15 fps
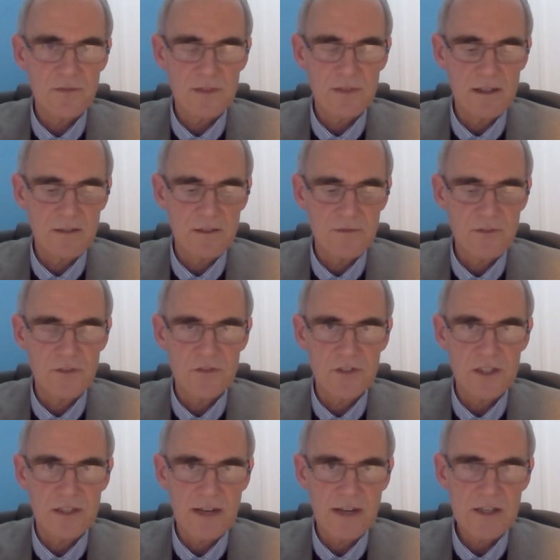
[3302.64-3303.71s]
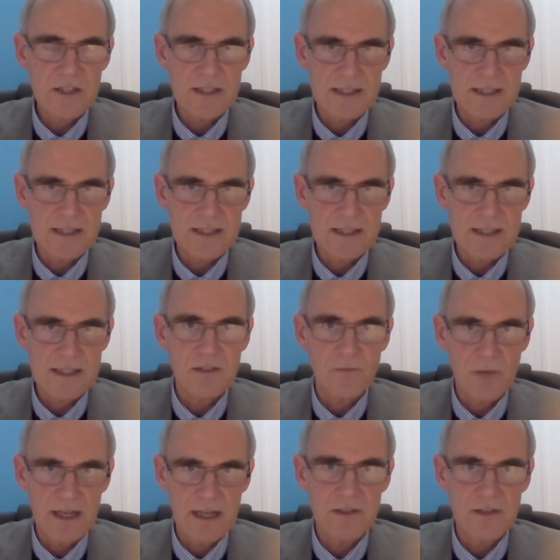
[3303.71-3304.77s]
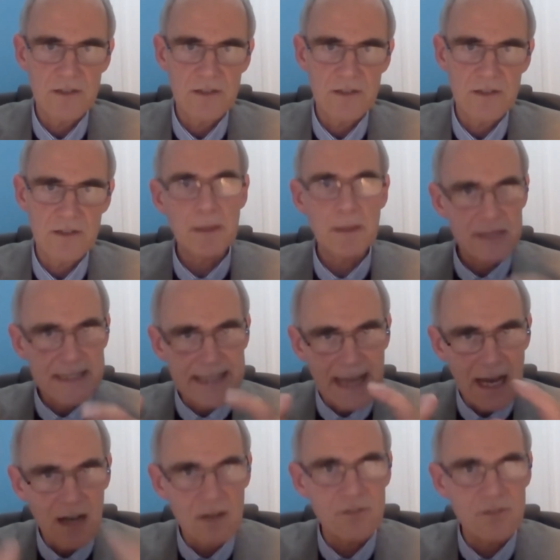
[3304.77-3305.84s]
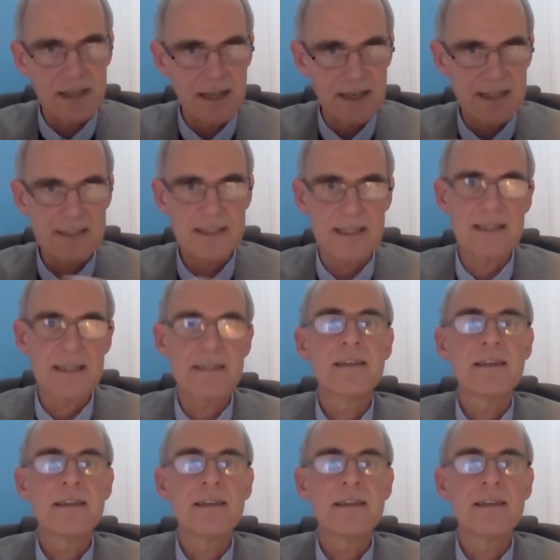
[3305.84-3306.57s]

Future Generations Act in Wales, and perhaps galvanising